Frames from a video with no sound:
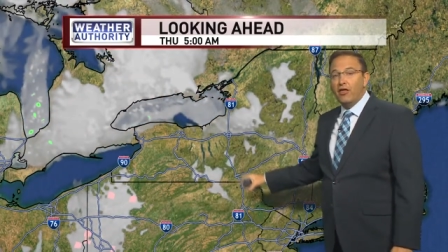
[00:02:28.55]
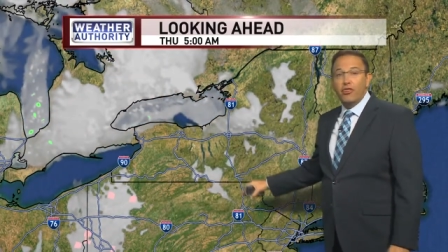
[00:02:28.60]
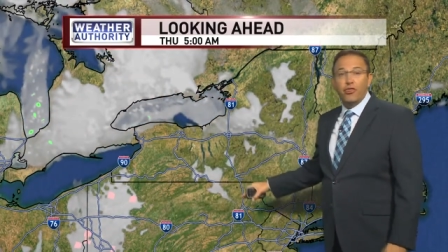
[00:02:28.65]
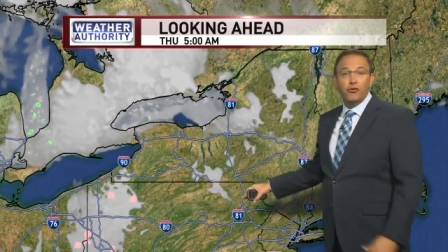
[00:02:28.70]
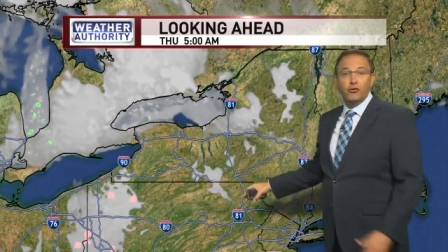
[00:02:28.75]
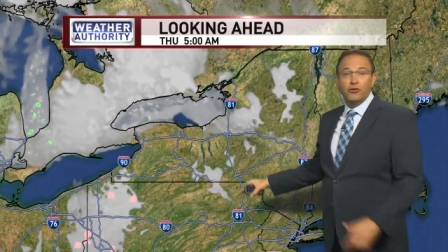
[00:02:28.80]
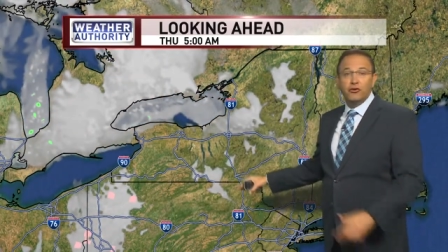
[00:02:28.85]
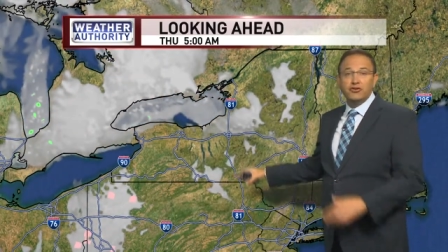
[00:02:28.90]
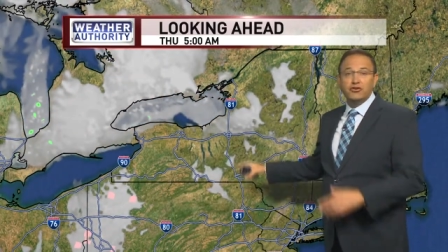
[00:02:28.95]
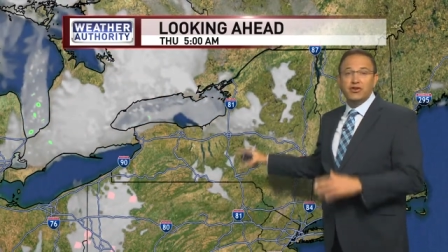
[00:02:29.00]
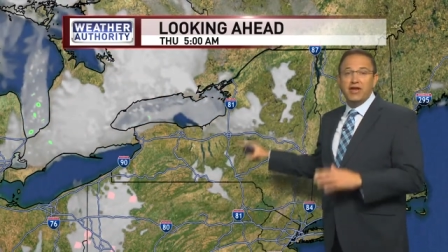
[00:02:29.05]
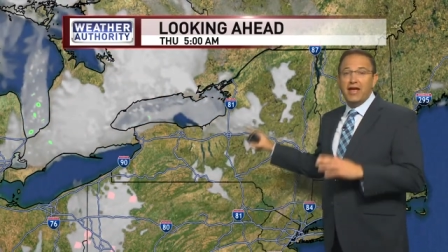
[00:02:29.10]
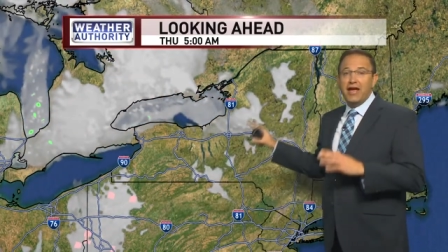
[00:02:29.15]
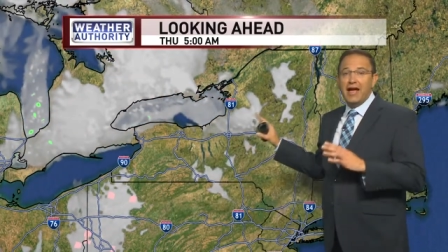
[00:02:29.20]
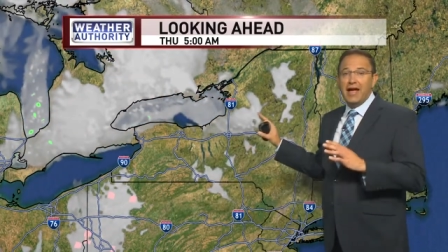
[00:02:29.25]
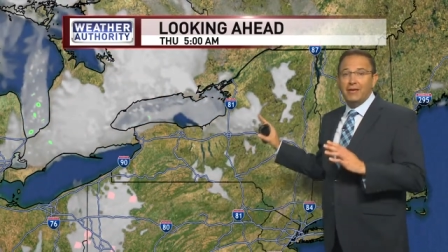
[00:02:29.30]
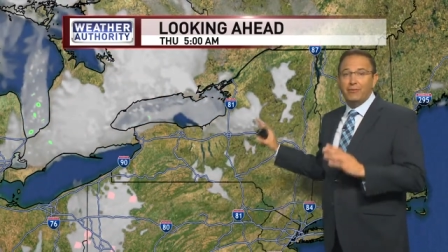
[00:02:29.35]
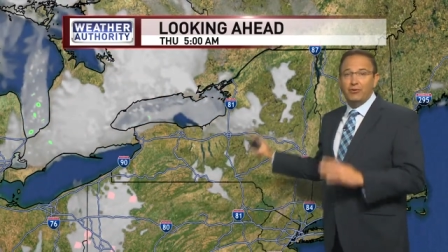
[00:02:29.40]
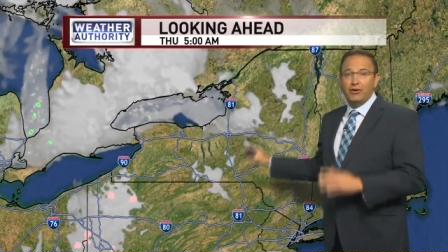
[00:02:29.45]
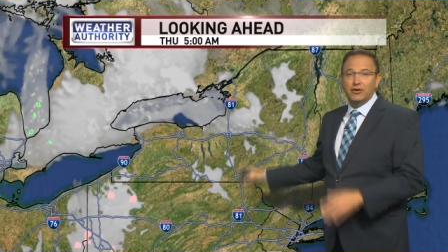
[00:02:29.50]
Thursday,
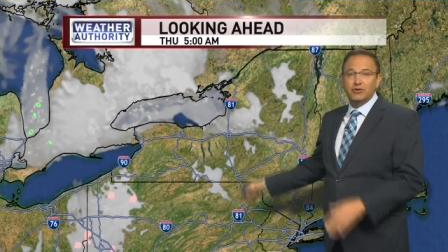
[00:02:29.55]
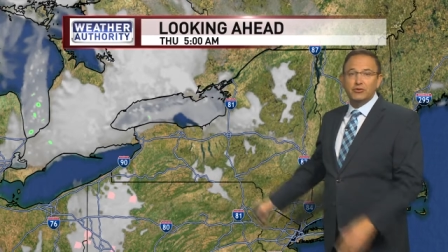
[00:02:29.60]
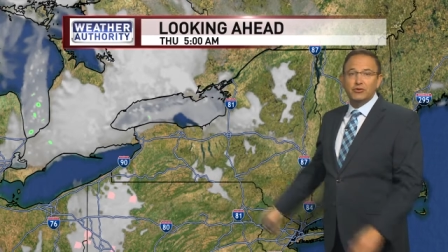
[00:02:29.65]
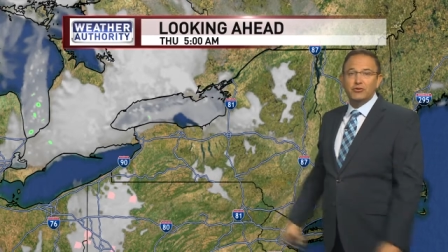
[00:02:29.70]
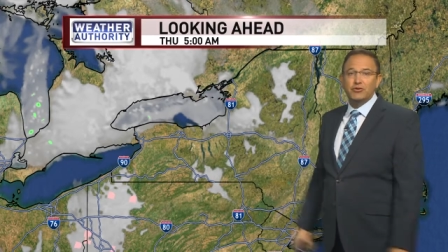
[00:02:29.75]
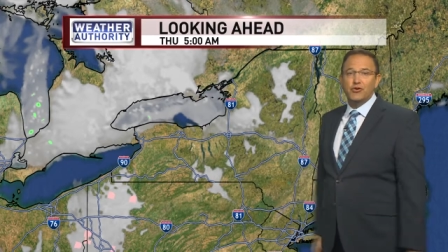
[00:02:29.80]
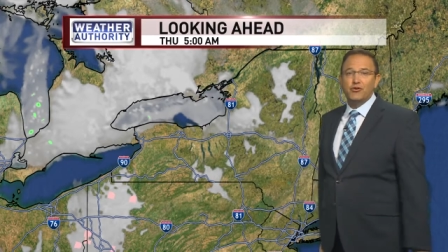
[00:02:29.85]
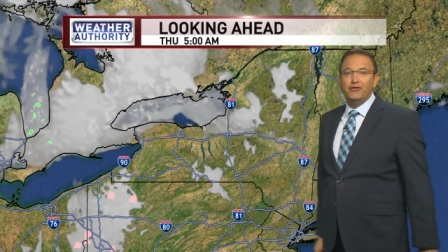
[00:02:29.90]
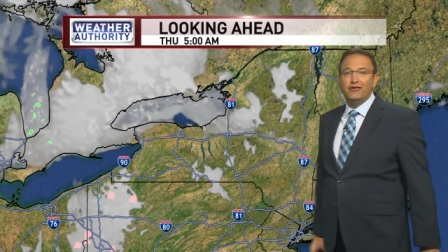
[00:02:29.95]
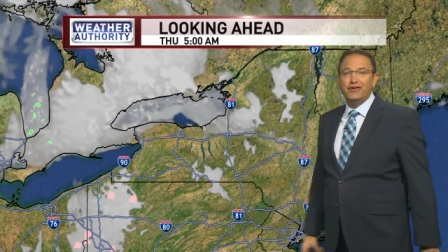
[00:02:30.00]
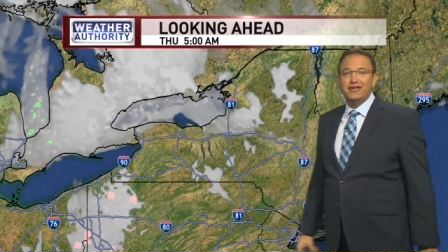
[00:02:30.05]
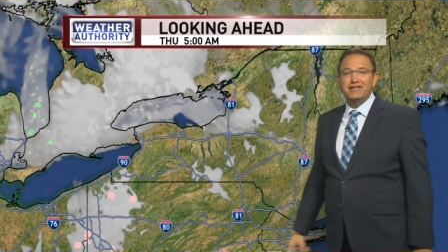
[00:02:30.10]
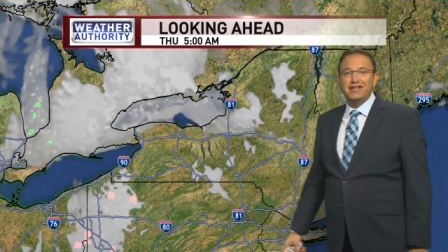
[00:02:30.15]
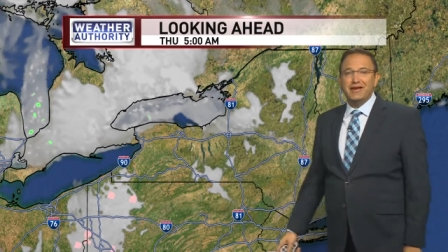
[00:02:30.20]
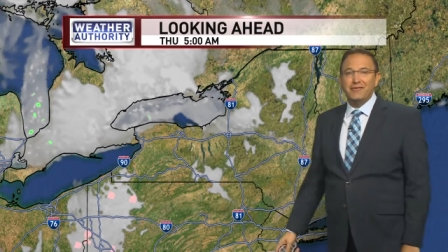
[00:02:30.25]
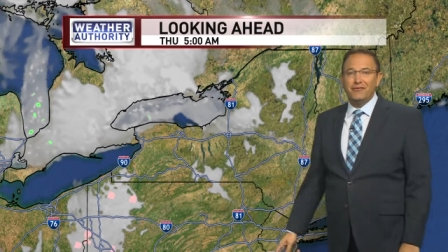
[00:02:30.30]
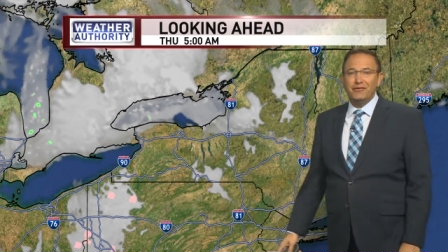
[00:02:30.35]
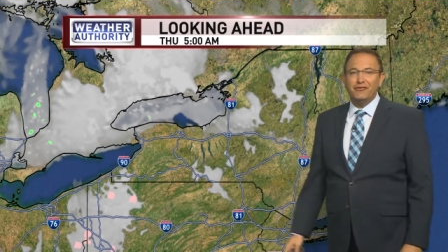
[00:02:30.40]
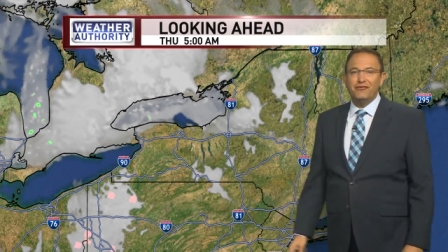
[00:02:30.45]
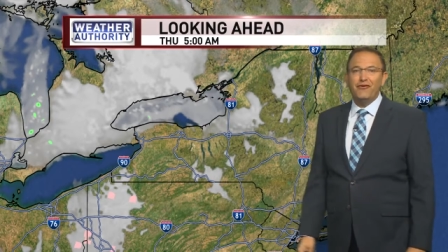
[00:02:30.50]
high pressure's over us.
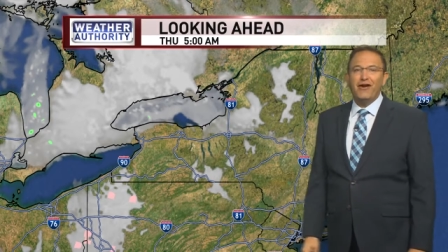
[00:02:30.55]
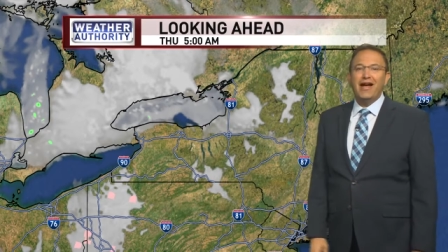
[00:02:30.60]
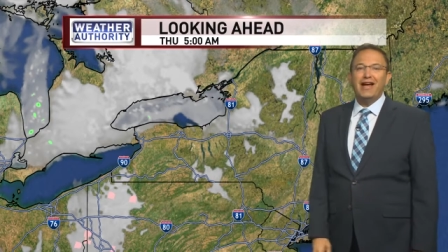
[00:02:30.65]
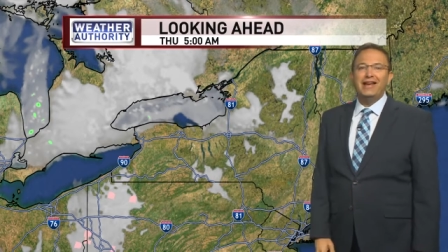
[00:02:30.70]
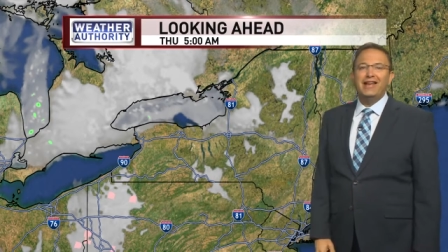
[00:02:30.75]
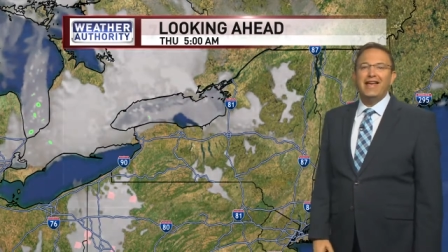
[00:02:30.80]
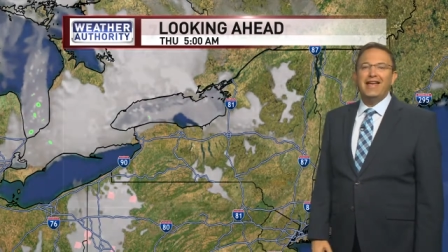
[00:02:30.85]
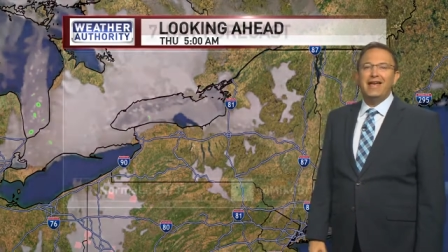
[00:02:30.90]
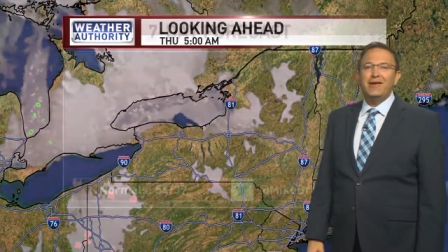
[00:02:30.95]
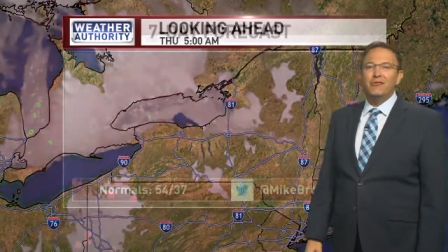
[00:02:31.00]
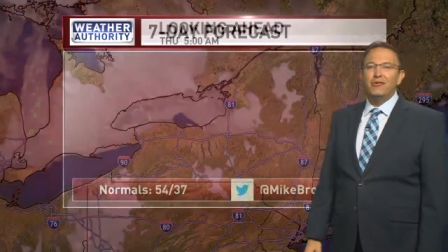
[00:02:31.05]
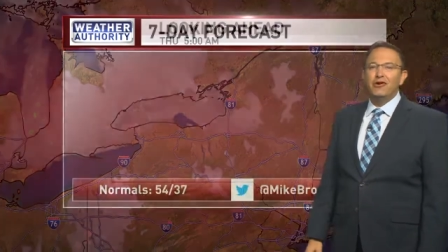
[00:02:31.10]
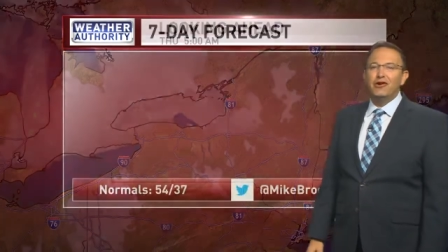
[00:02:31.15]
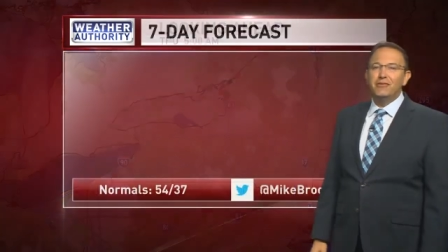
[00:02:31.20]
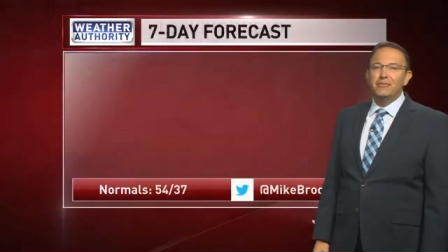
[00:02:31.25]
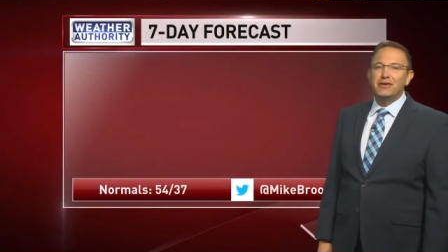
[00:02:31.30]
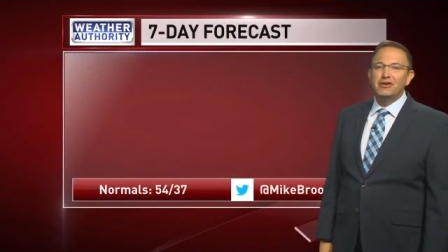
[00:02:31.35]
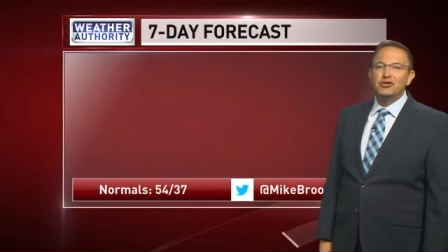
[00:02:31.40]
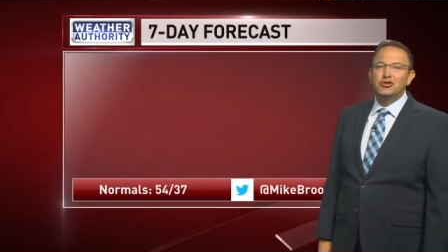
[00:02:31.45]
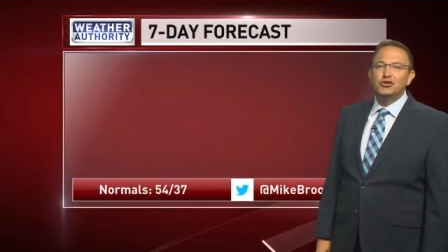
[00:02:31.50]
Same with Friday, and we're going
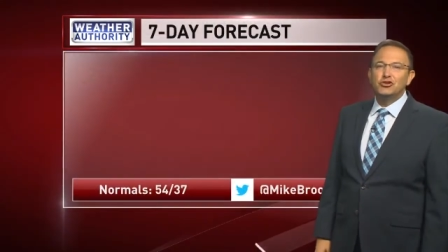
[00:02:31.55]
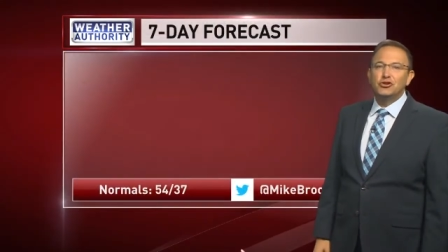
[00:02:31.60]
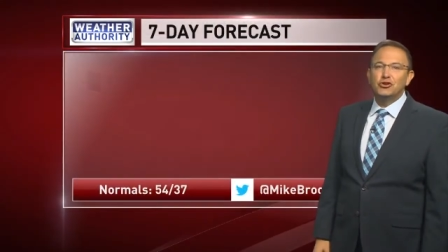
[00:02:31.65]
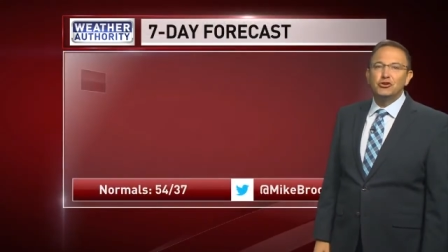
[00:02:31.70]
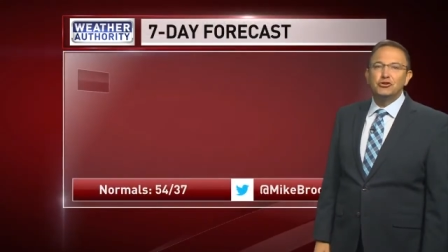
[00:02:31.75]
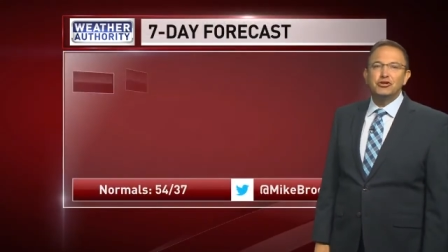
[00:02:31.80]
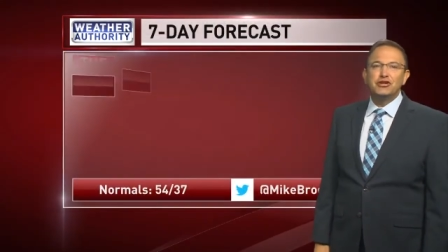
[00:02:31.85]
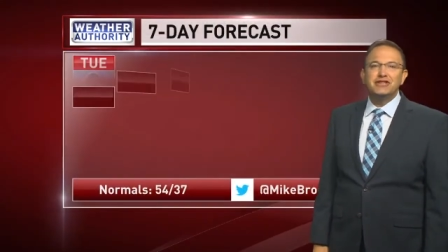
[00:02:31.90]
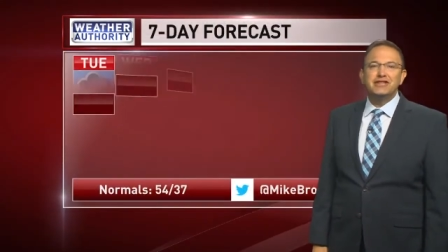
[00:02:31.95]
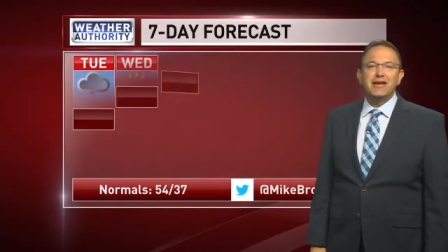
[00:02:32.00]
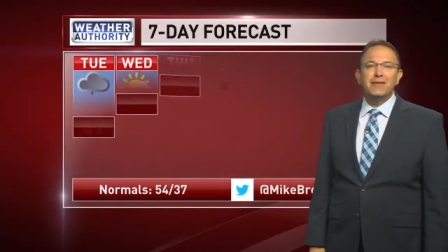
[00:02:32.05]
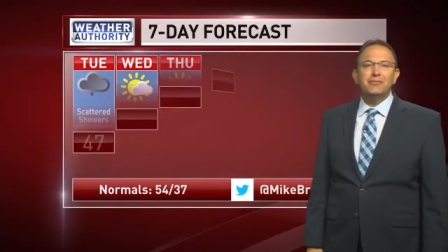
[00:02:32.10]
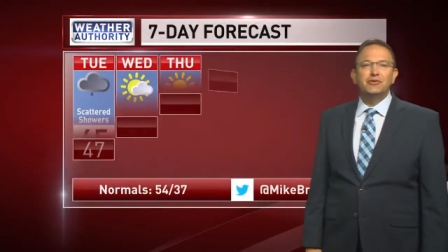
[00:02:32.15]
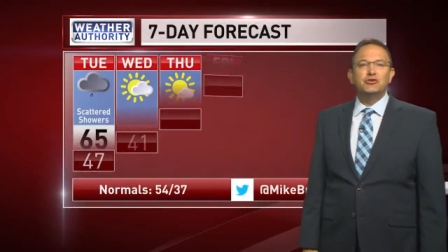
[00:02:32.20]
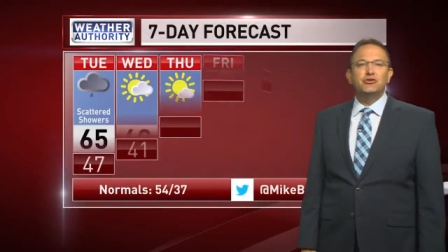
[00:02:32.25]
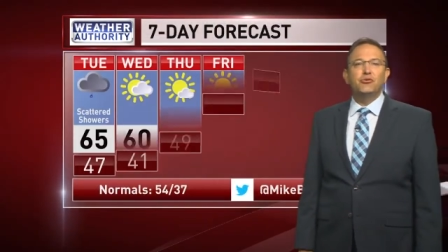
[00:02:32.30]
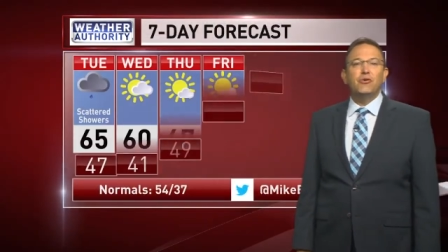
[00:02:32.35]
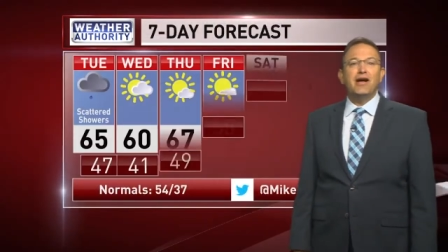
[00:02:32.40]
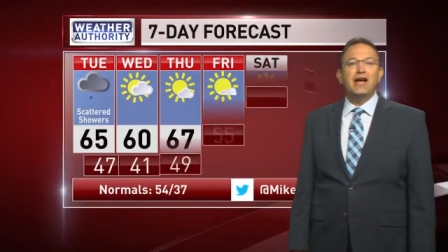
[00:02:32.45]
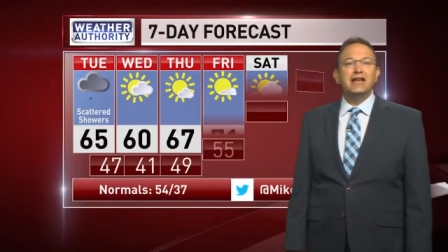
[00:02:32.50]
to be surging
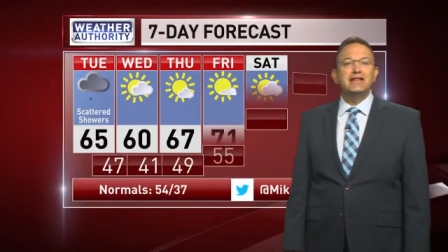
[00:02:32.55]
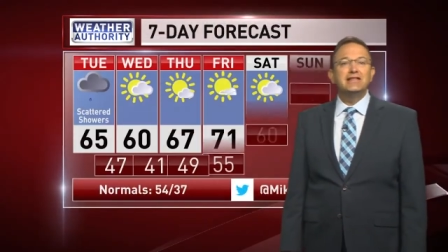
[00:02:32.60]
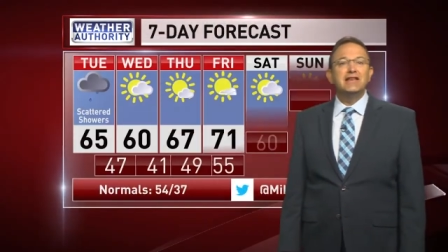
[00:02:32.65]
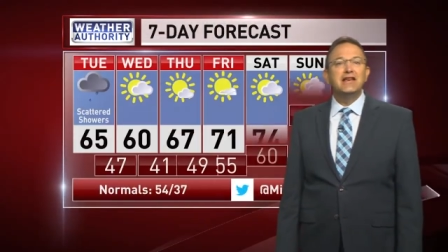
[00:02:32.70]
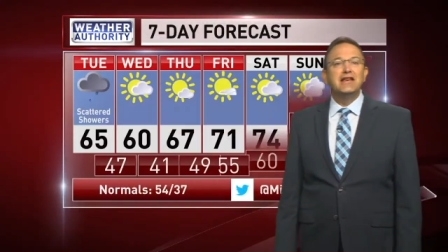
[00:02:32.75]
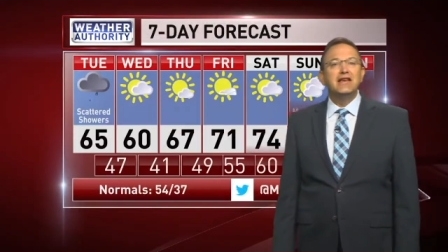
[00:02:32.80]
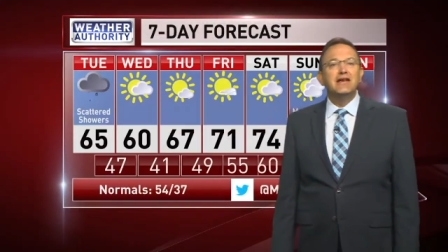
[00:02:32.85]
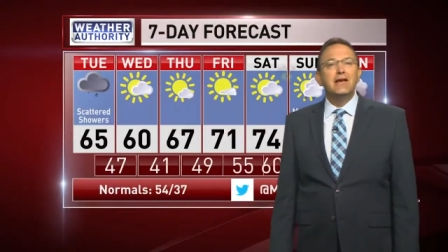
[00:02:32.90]
temperature-wise